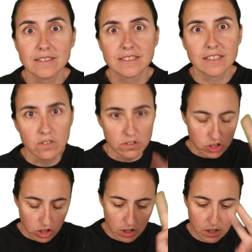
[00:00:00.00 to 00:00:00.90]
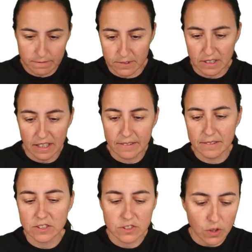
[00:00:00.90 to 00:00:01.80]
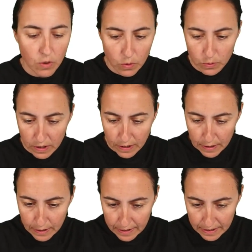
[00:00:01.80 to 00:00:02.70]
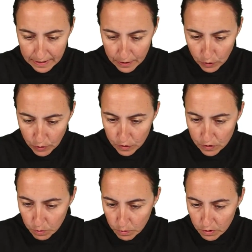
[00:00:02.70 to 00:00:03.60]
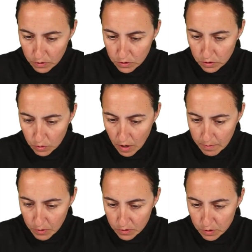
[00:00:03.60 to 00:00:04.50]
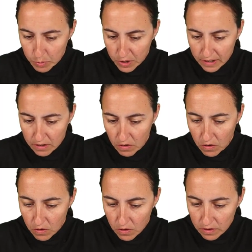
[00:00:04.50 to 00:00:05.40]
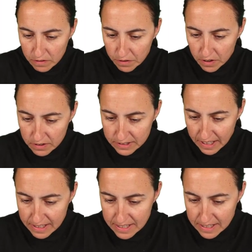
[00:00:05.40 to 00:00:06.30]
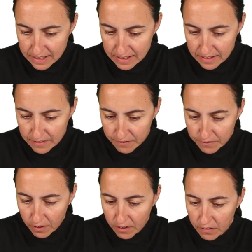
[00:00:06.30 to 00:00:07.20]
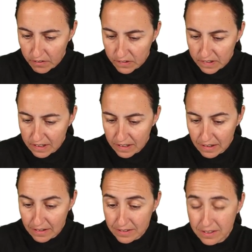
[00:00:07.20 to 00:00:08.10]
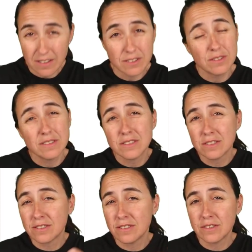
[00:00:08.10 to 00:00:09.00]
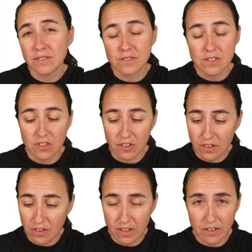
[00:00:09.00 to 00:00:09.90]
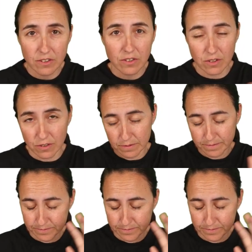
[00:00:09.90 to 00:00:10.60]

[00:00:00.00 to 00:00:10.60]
second chart. Okay, so this is what we're going to do. I'm going to put in all the fields that I need first, and then I'll tell you, it's just easier with Charticulator to